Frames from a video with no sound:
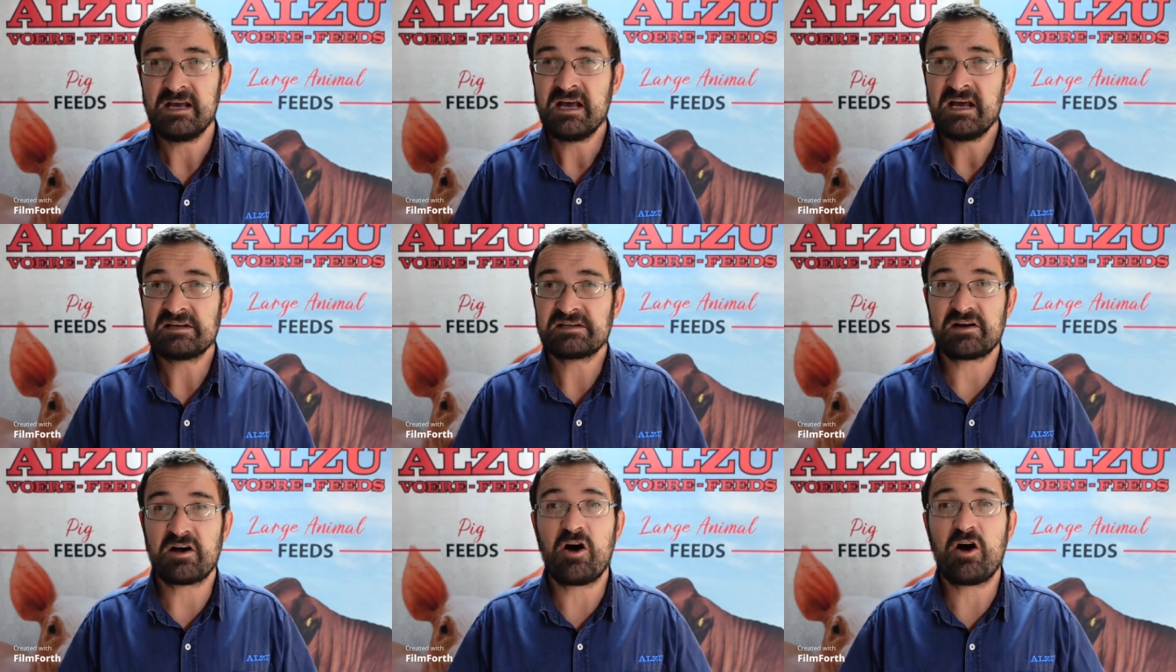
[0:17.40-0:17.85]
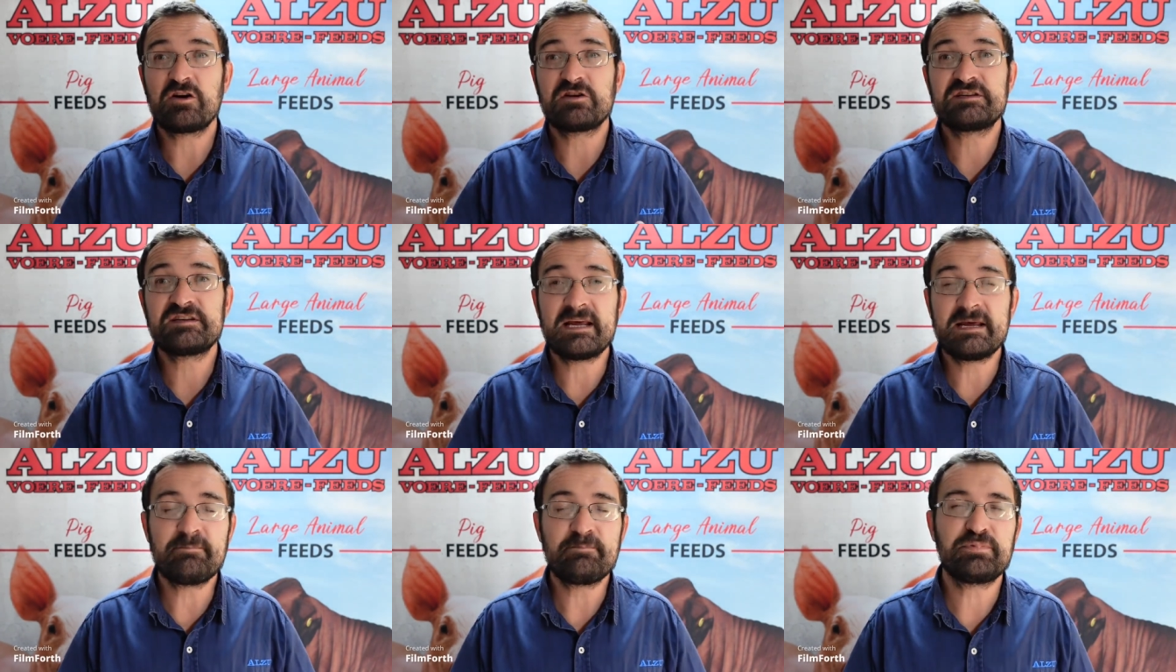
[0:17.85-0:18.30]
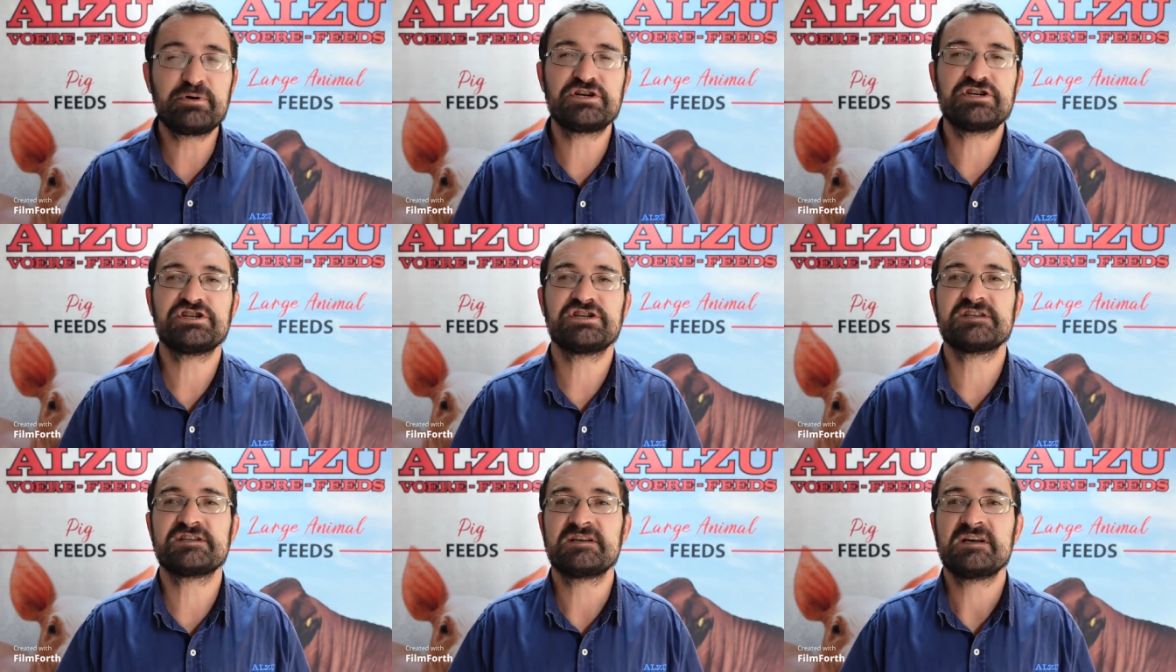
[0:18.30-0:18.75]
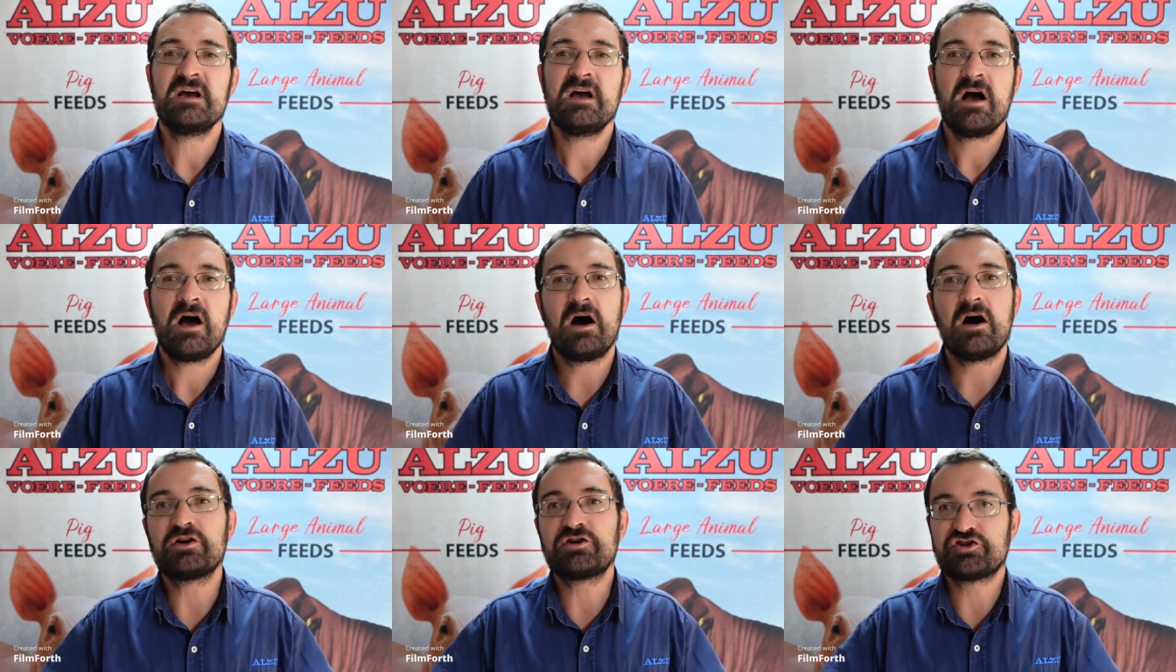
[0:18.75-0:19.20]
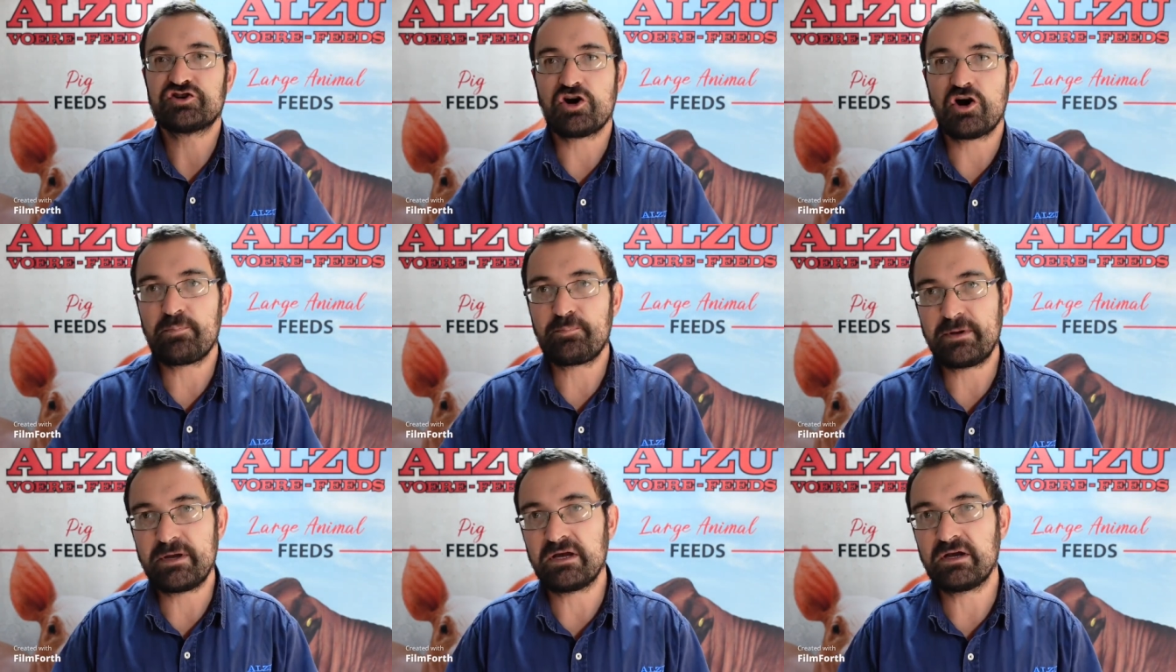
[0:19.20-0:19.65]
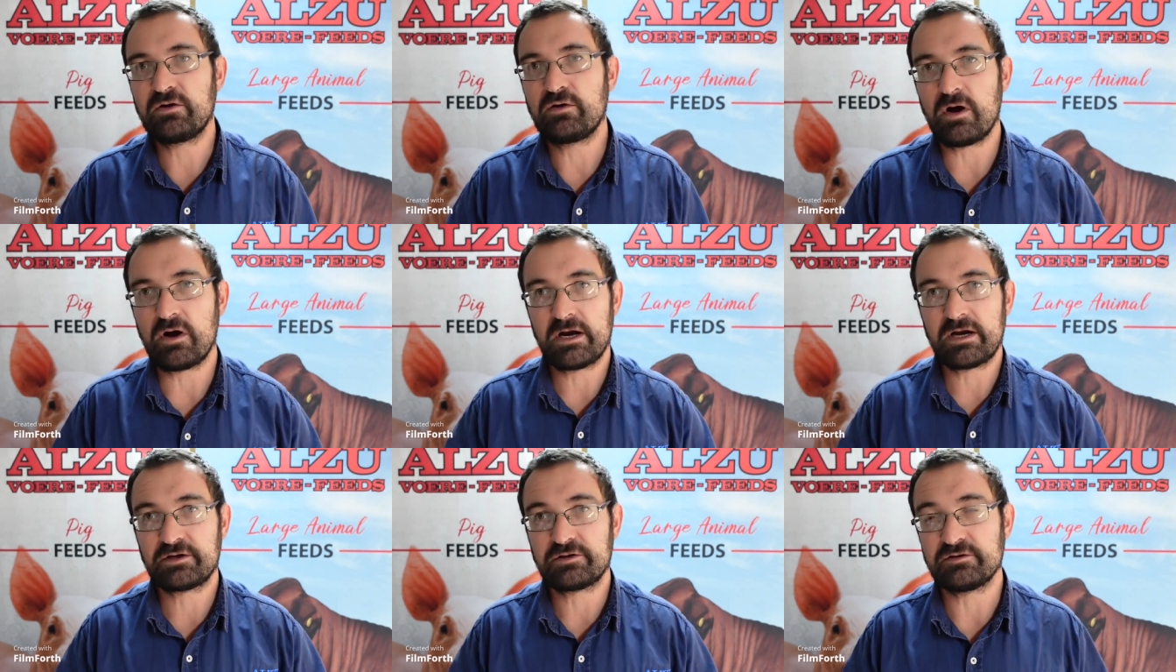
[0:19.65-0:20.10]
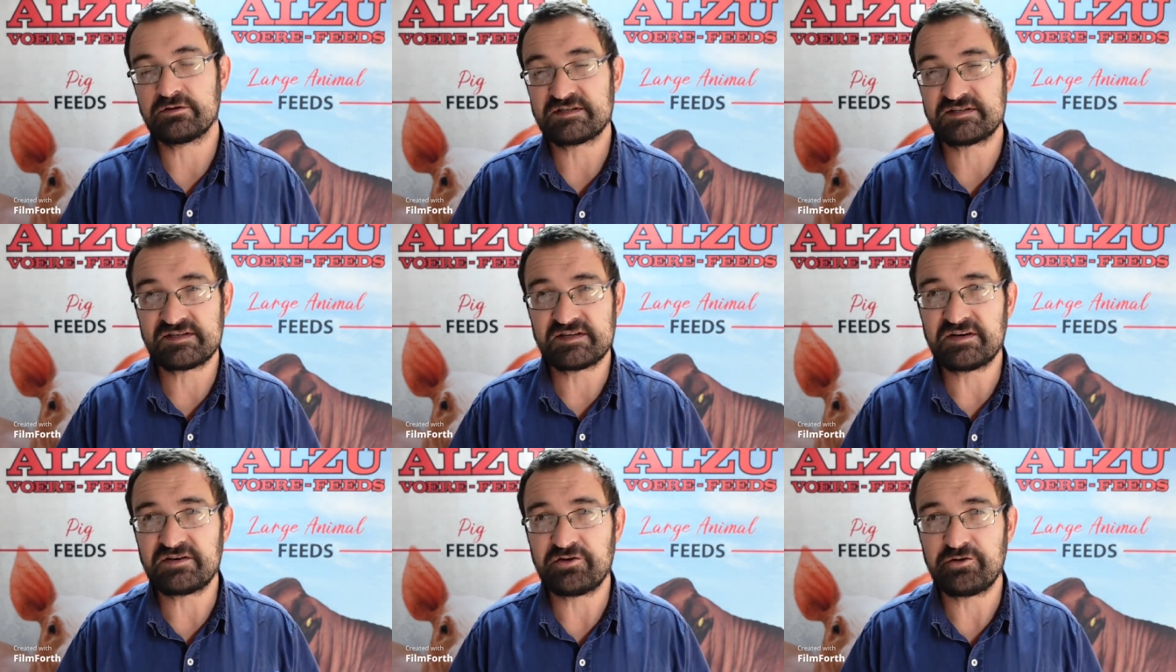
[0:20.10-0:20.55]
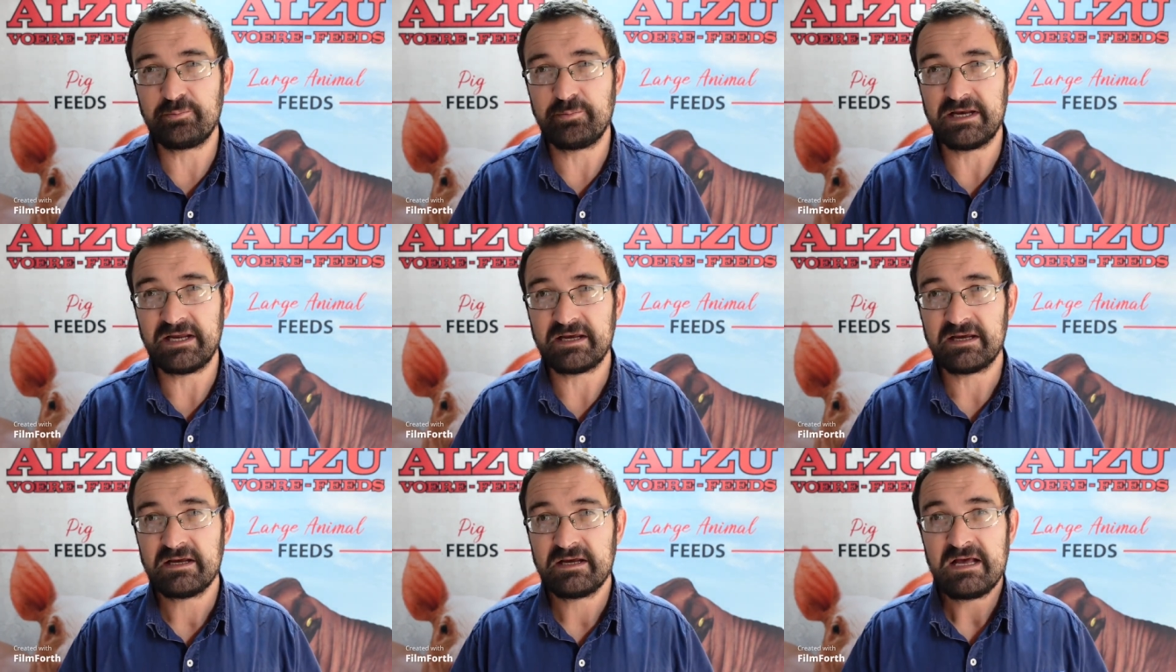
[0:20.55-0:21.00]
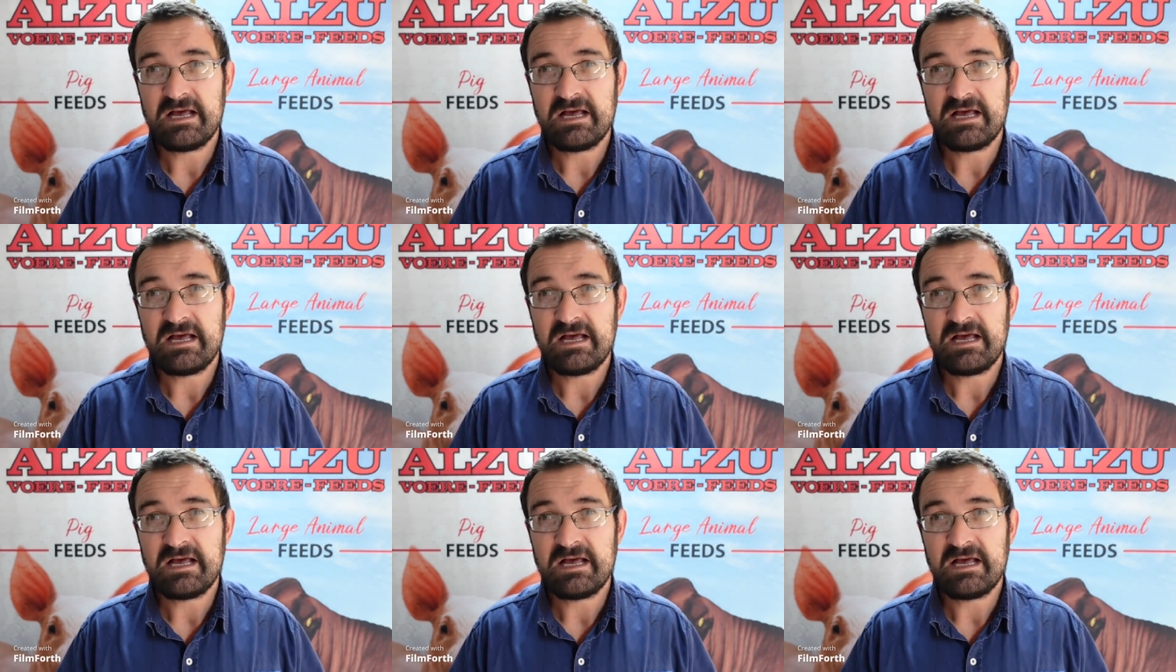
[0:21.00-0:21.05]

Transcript: so our temperatures are dropping quite considerably,